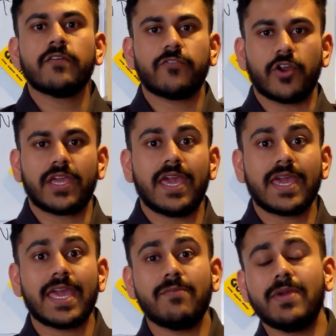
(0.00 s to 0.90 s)
For a
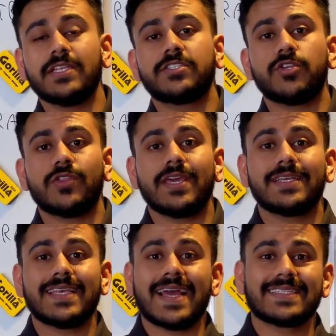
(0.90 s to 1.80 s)
kick it means to do the
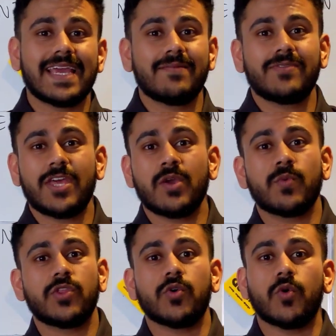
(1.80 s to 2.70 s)
exact same thing
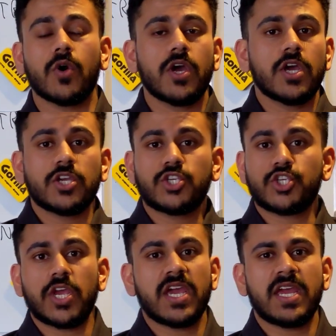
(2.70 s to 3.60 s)
with your
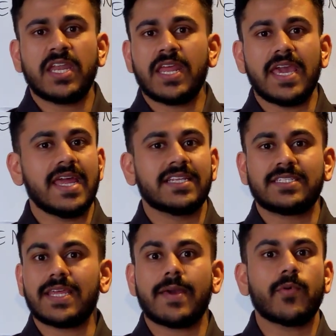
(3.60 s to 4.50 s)
shin,
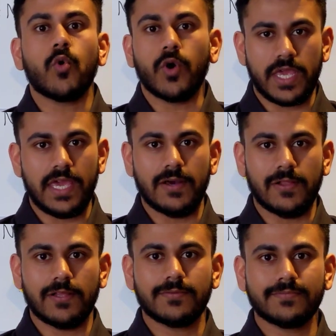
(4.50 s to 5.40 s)
instep or
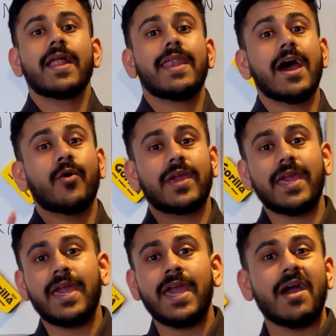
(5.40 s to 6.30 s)
heel. Now
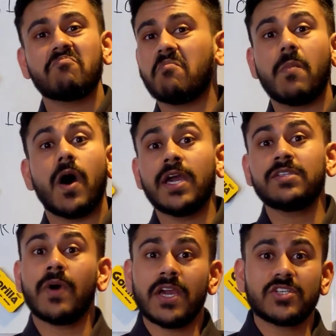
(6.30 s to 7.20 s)
here I
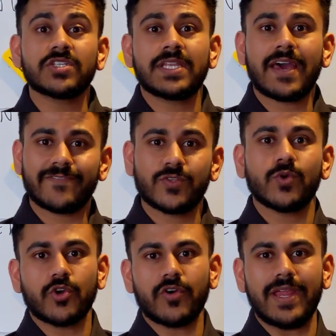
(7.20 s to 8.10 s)
might just have
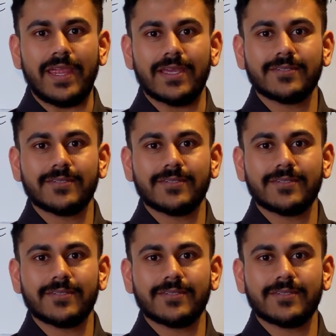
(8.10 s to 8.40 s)
to agree.